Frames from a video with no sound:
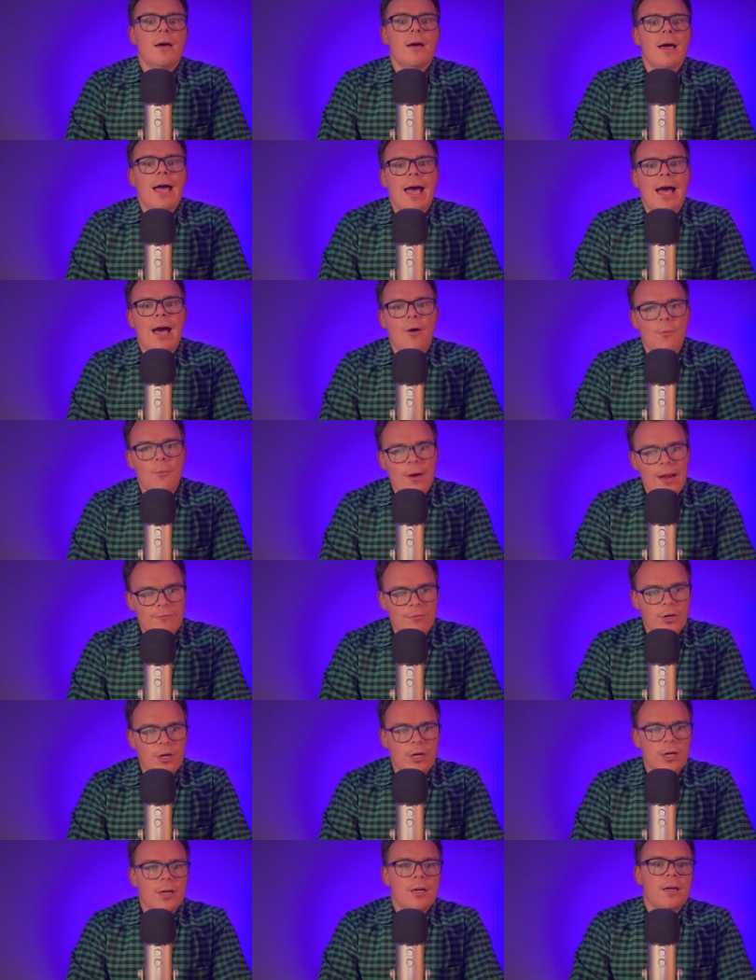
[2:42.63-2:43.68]

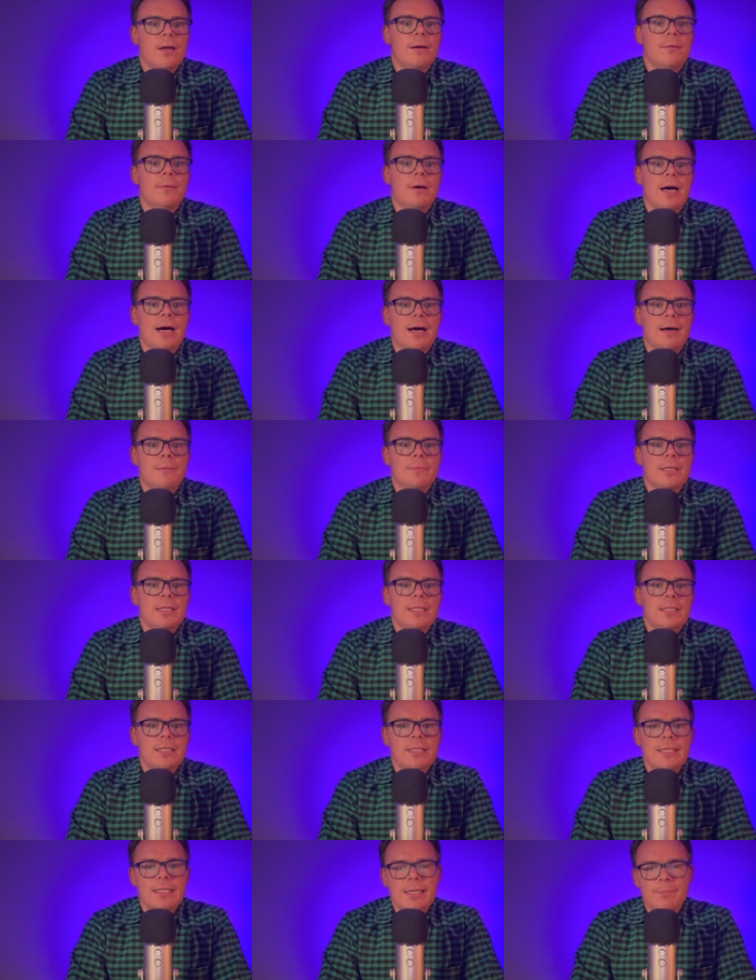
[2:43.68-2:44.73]
However, um,
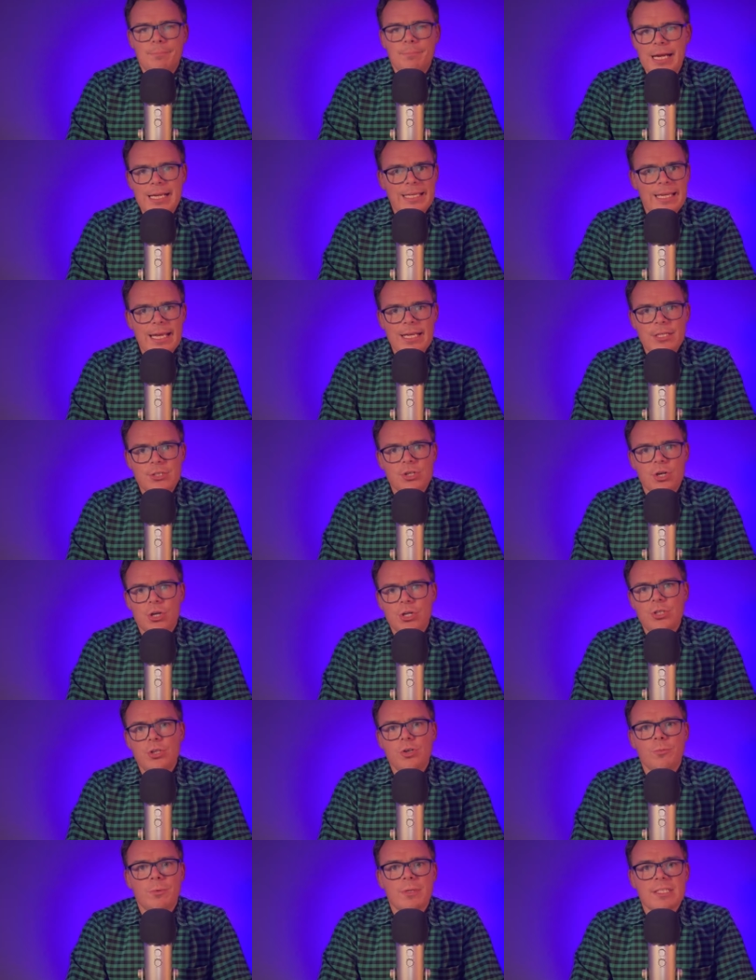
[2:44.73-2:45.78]
by nature,
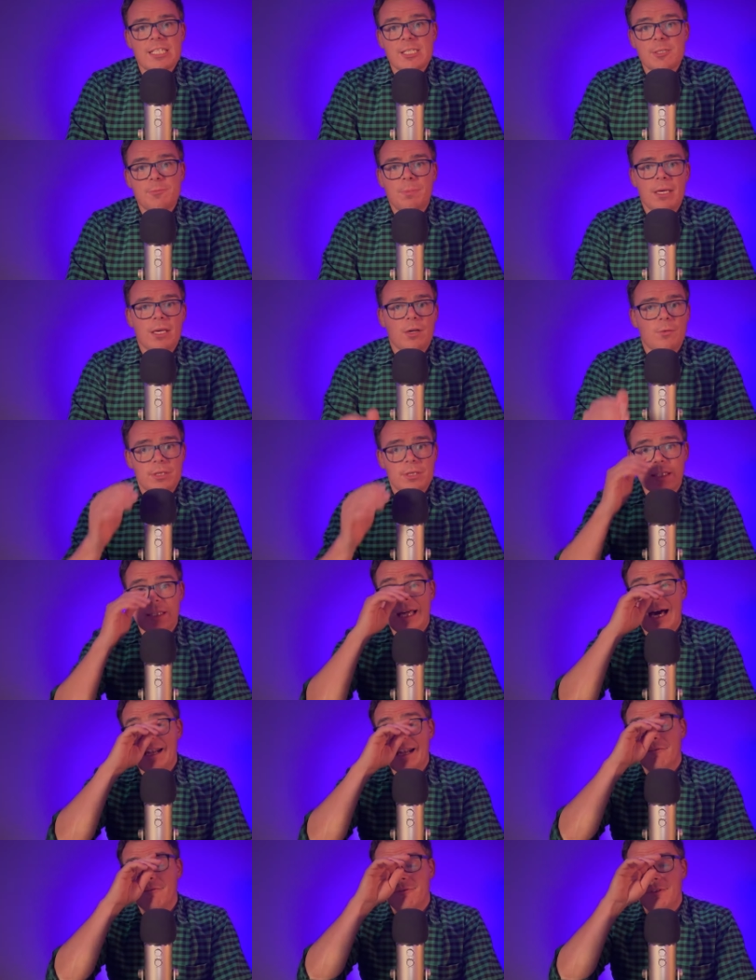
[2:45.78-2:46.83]
humans speak with a
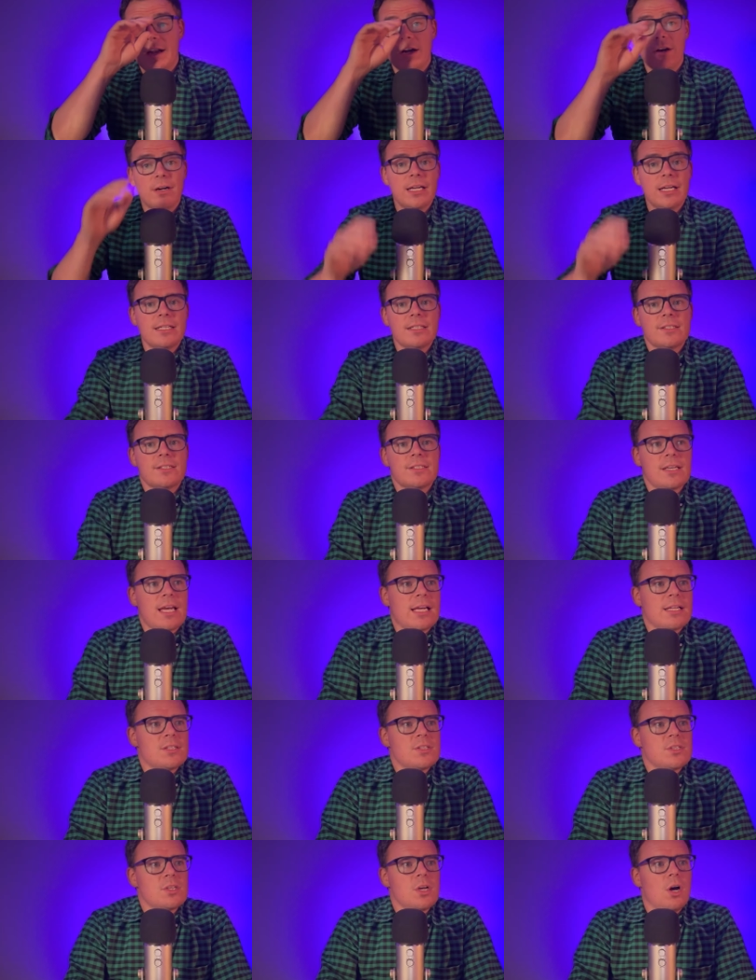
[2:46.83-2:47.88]
lot of variance.
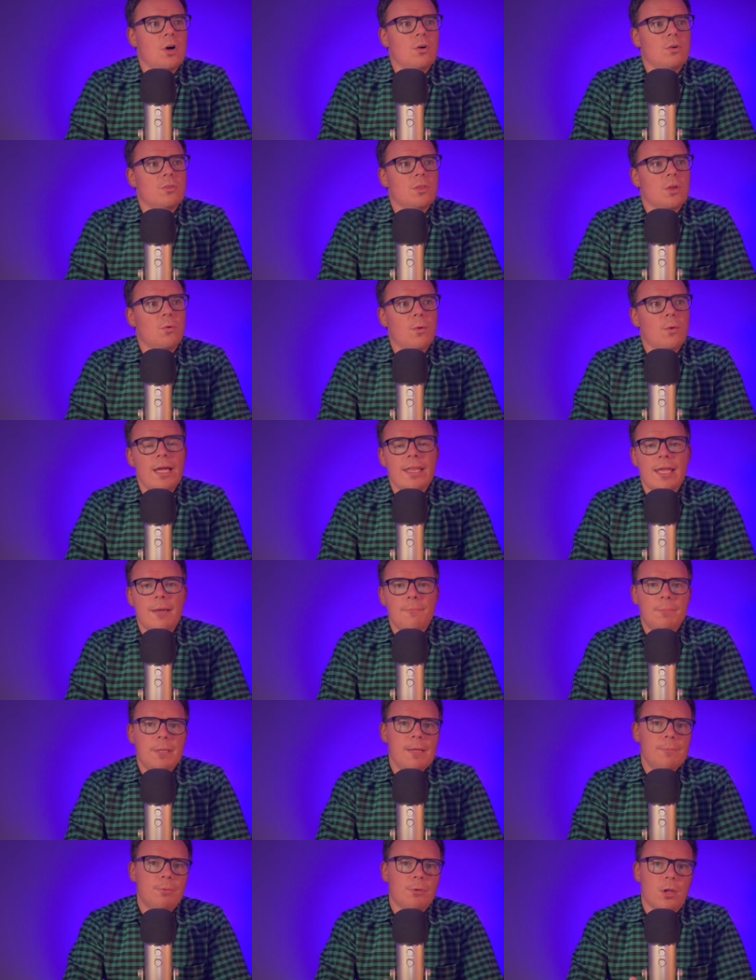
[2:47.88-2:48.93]
And so the way that
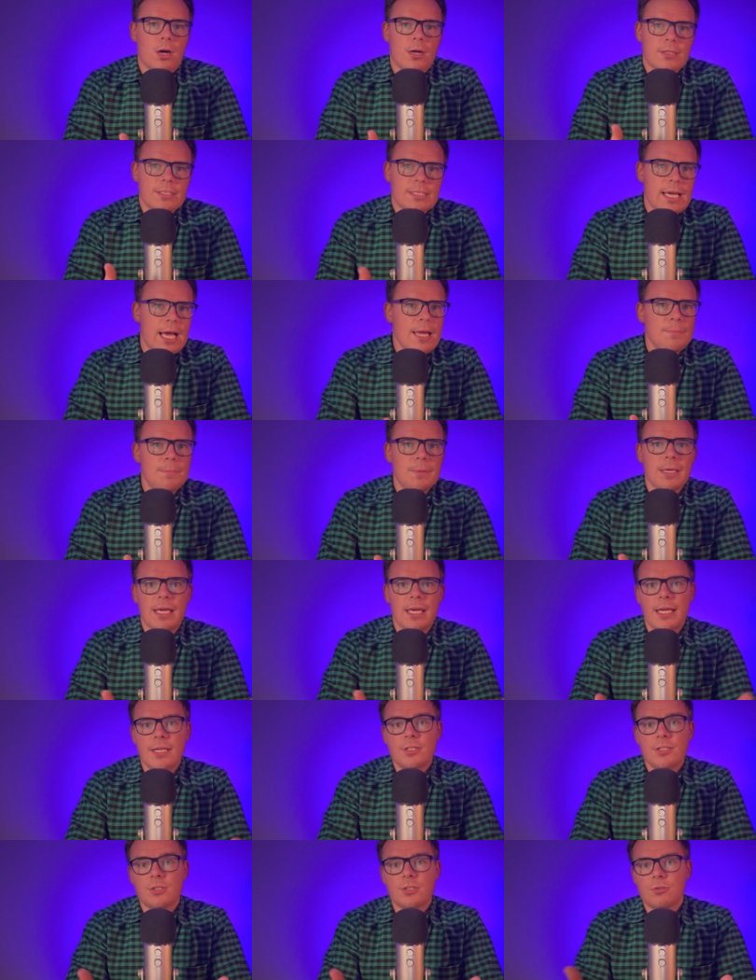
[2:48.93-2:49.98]
people are typing
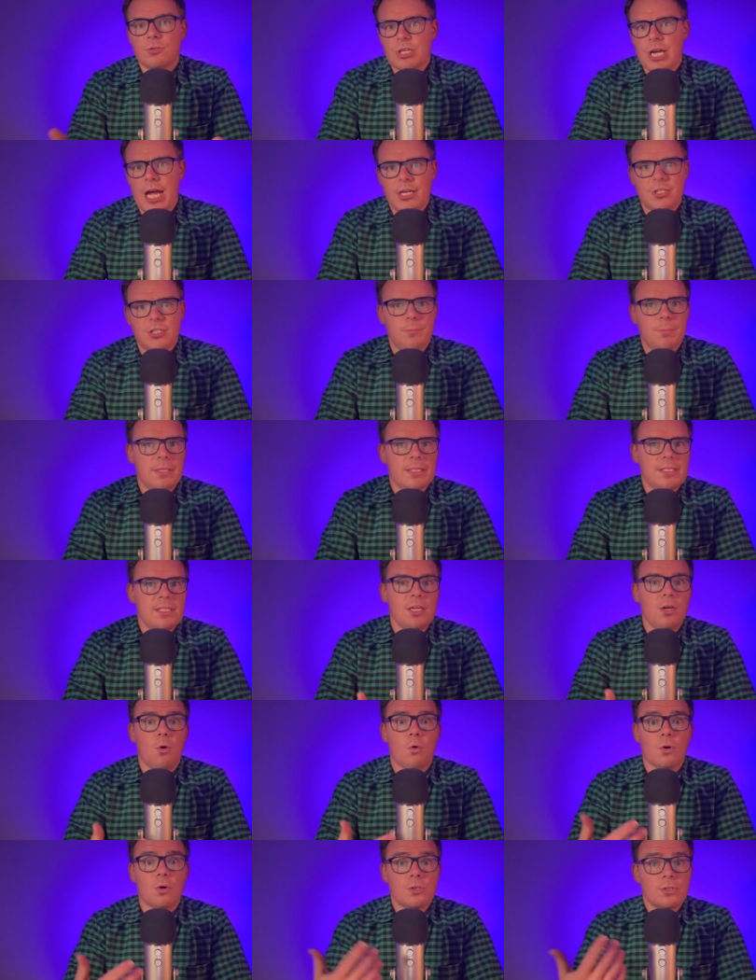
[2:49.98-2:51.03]
into ChatGPT
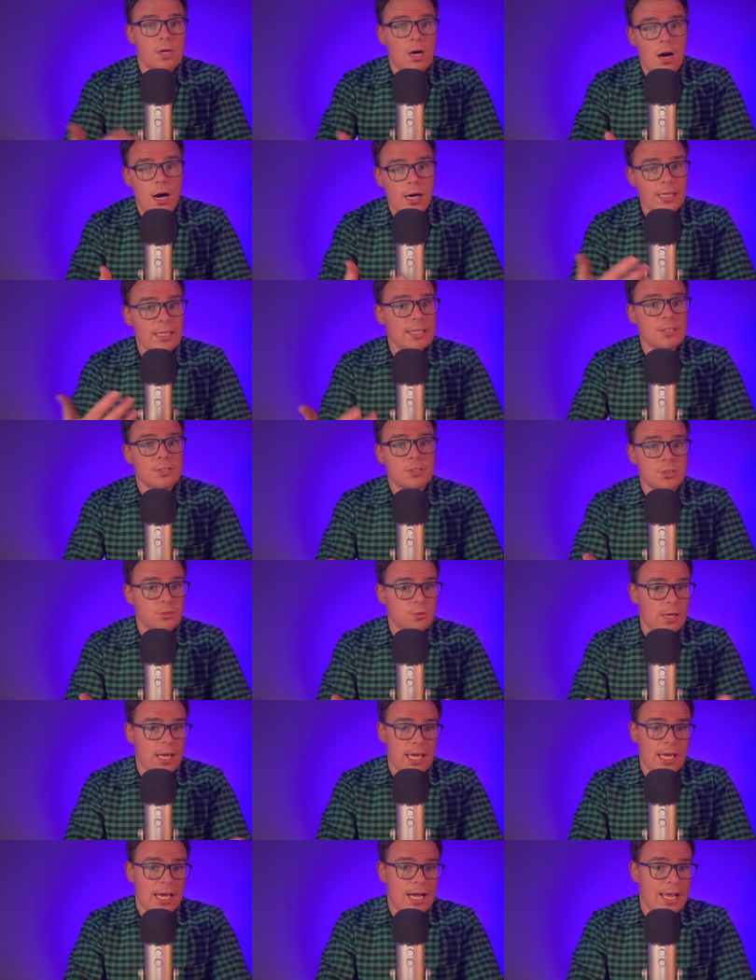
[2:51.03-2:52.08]
or talking to
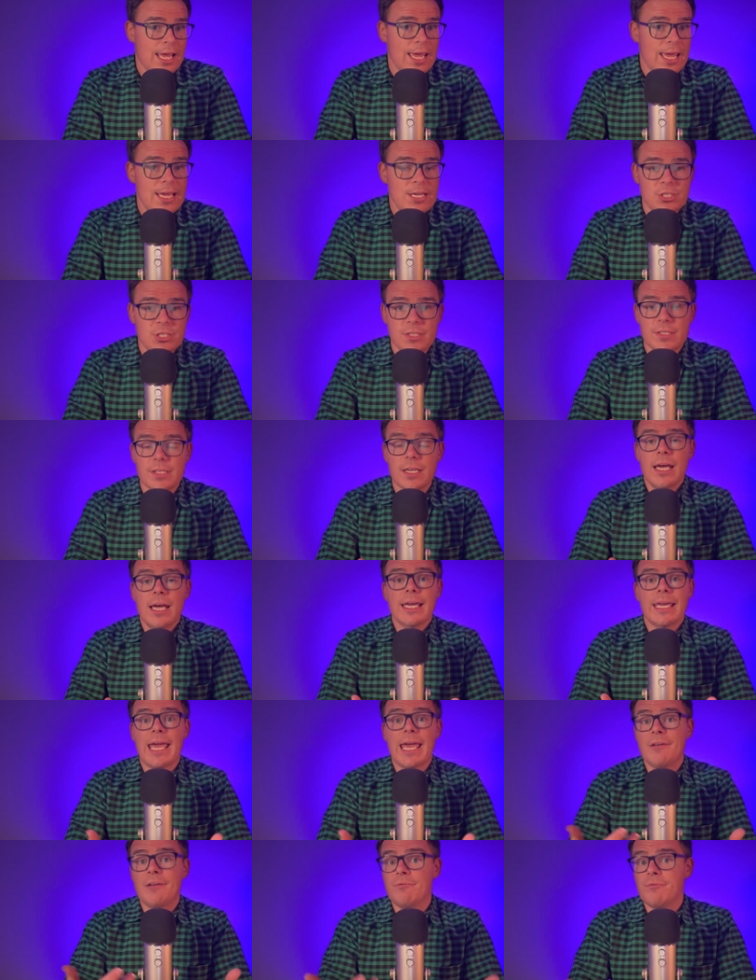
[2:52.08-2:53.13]
AI agents
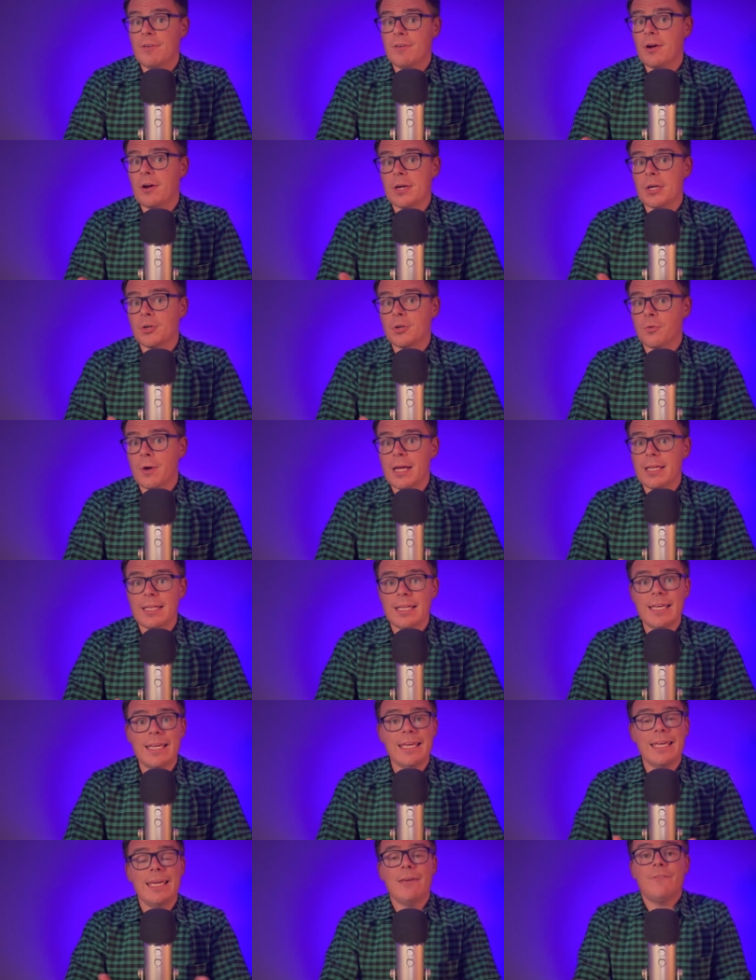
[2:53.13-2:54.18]
can vary
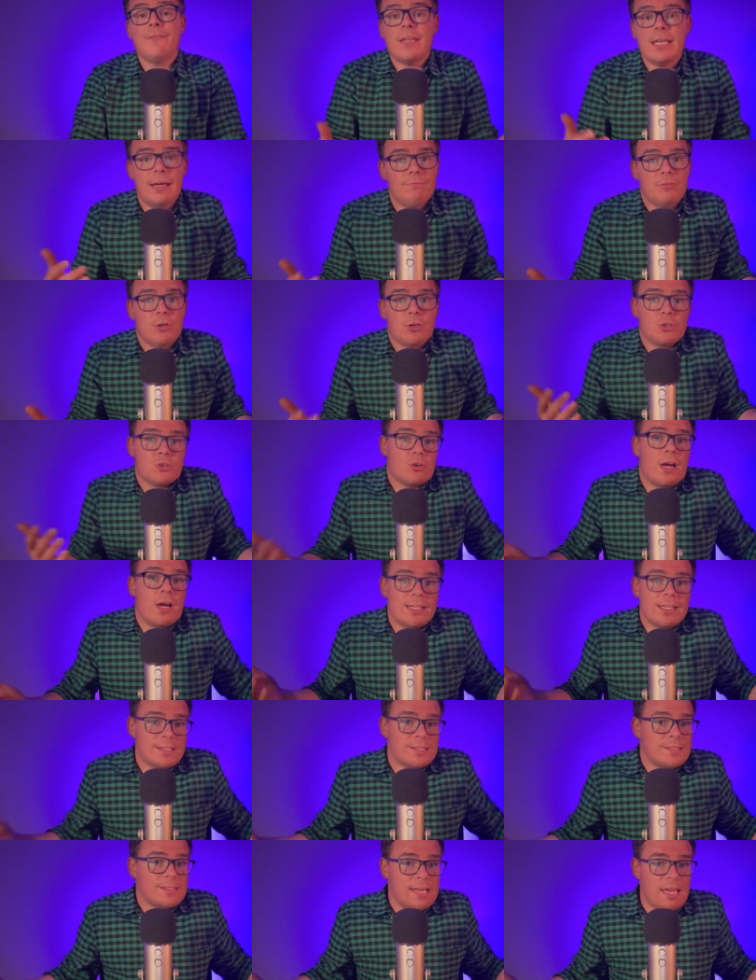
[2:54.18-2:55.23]
greatly, even if they're trying
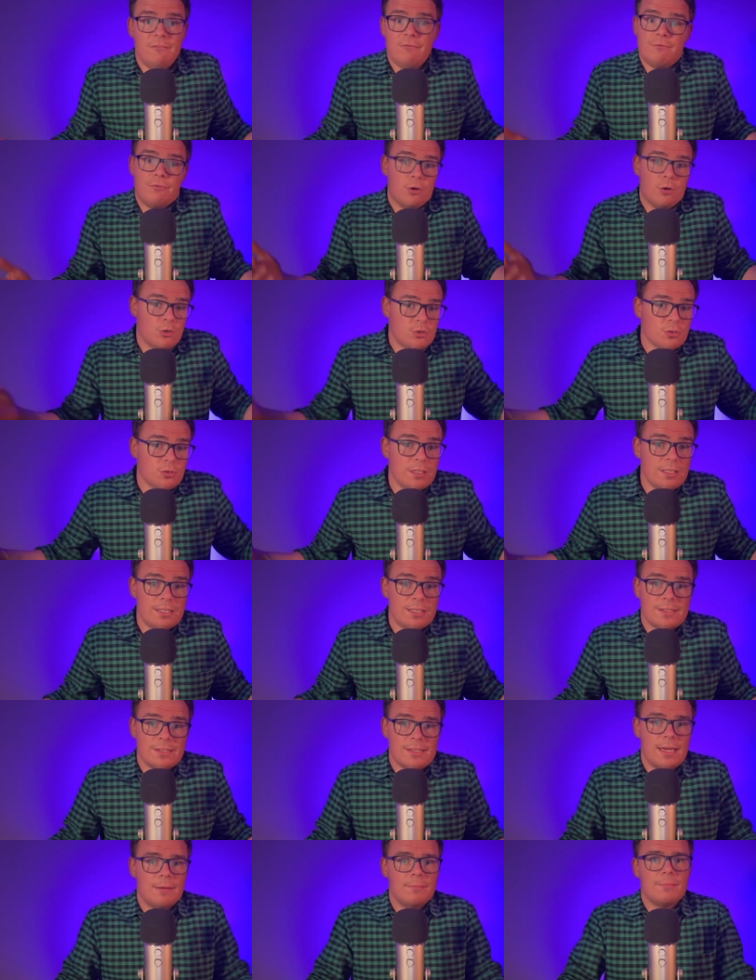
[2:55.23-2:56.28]
to say virtually the
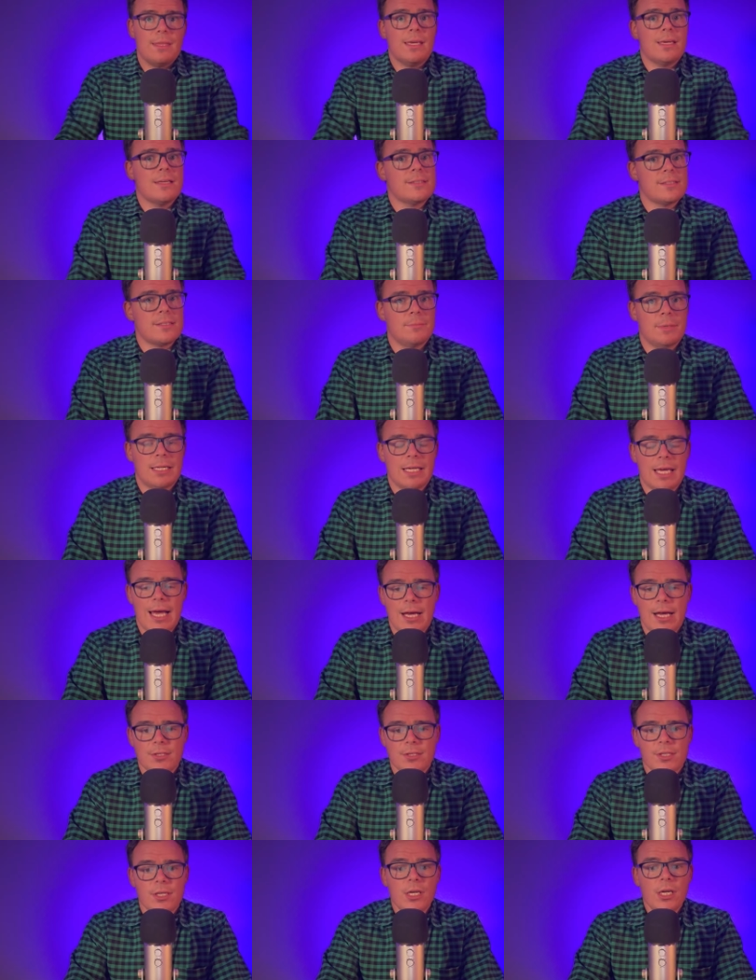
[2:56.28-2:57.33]
same thing as somebody
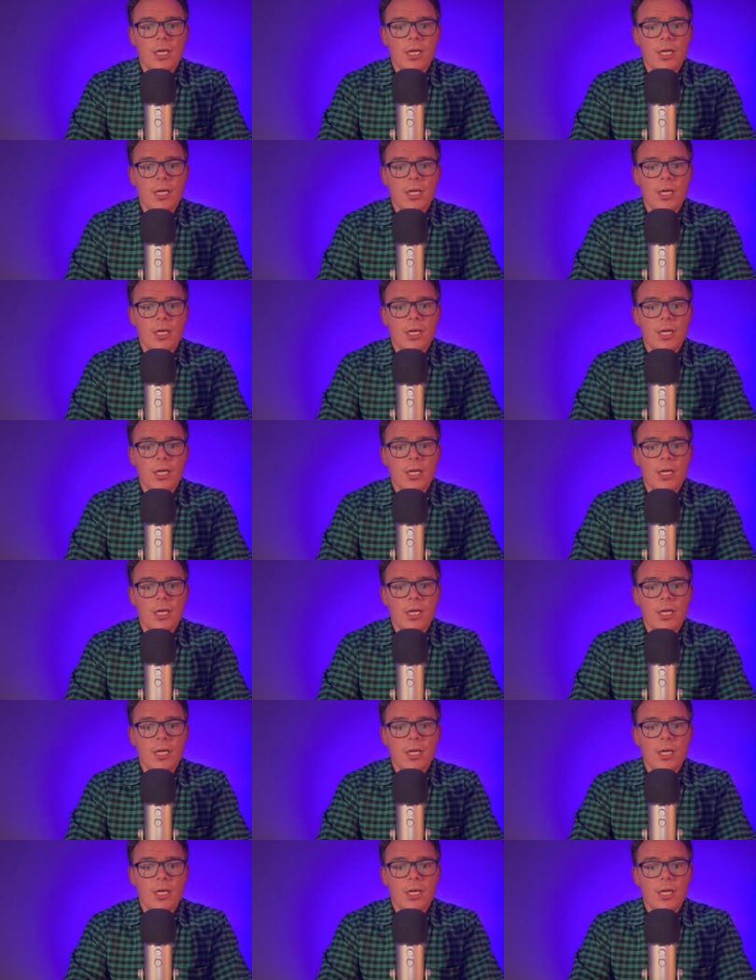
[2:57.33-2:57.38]
else.